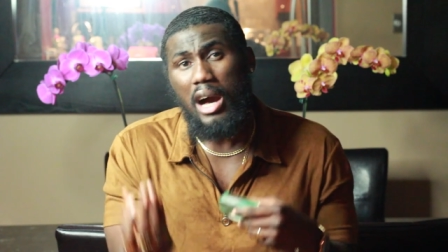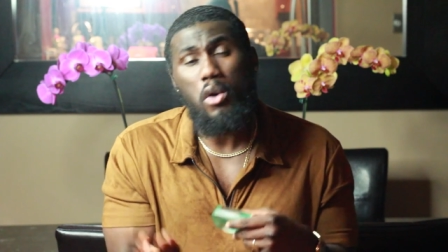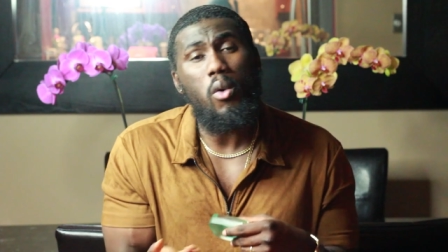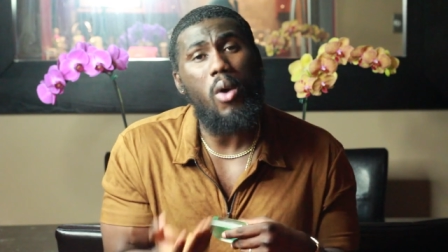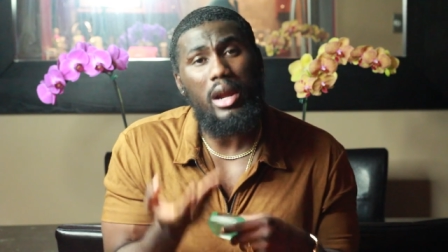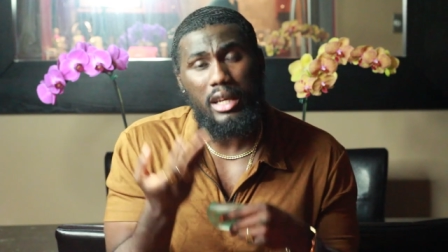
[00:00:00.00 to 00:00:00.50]

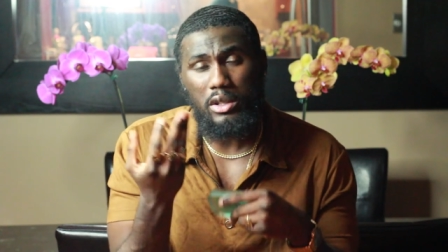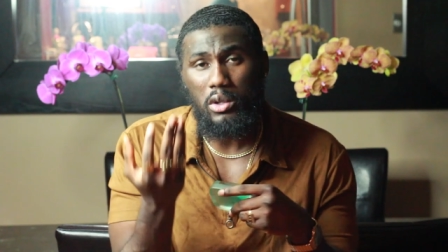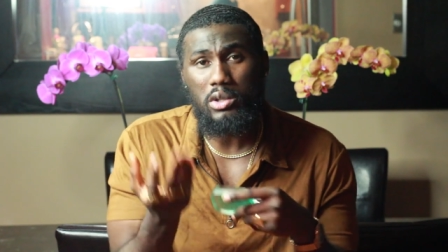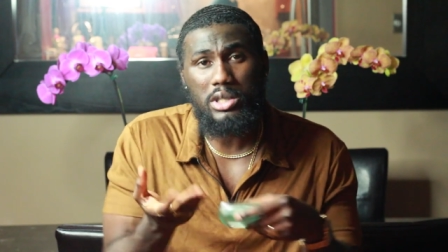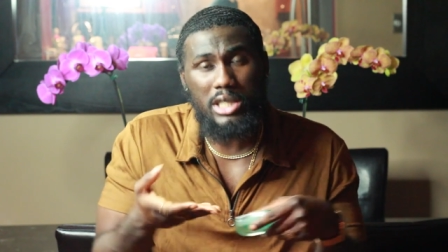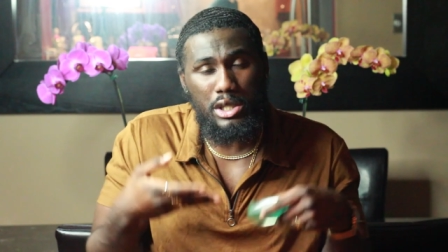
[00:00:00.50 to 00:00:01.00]
aquatic
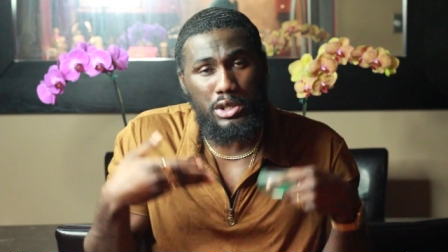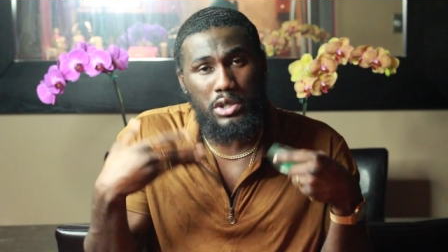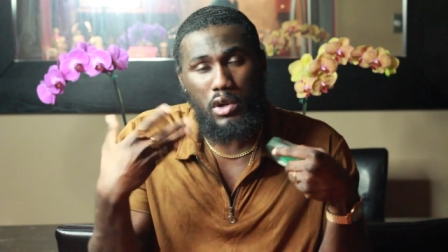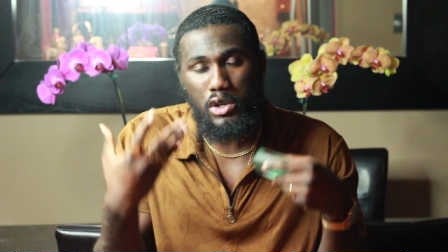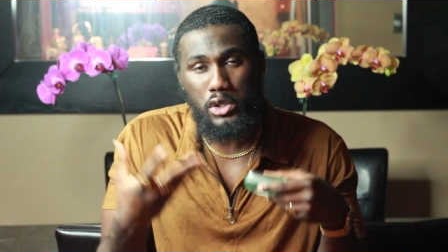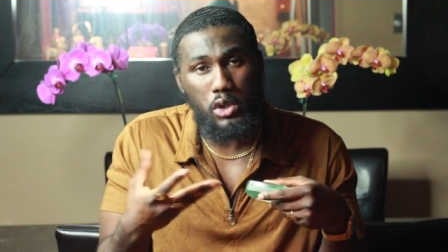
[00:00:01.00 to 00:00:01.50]
notes just
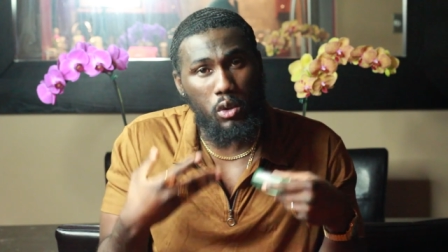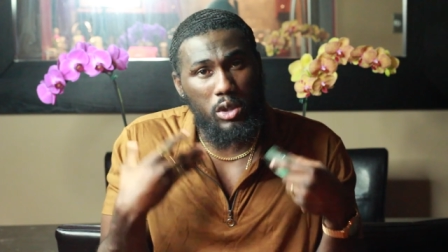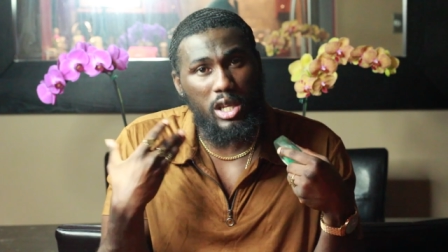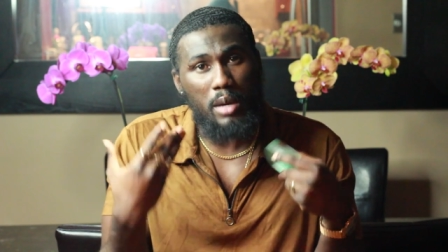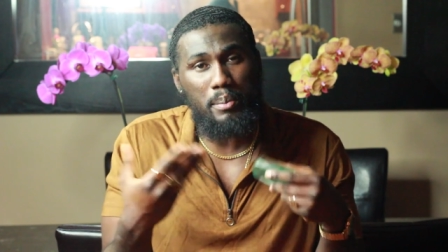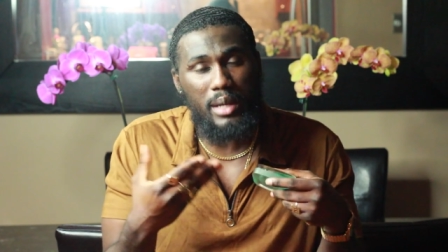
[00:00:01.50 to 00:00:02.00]
start
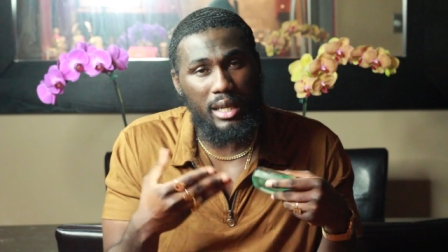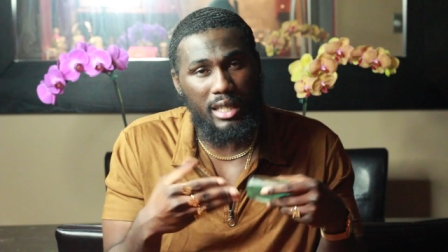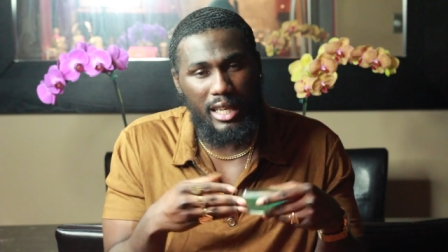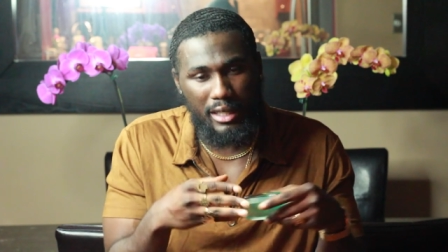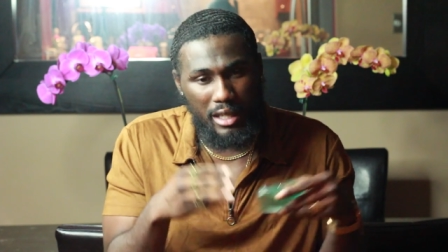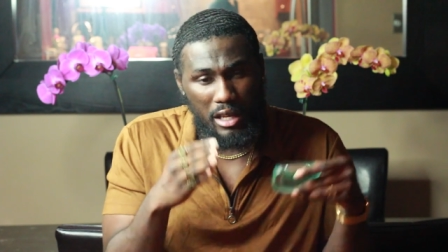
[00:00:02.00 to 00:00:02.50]
showing up and
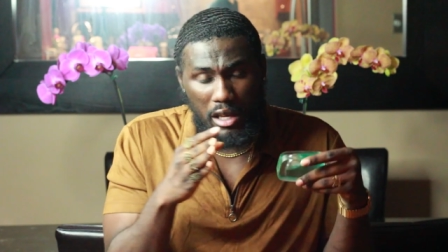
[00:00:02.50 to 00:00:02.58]
like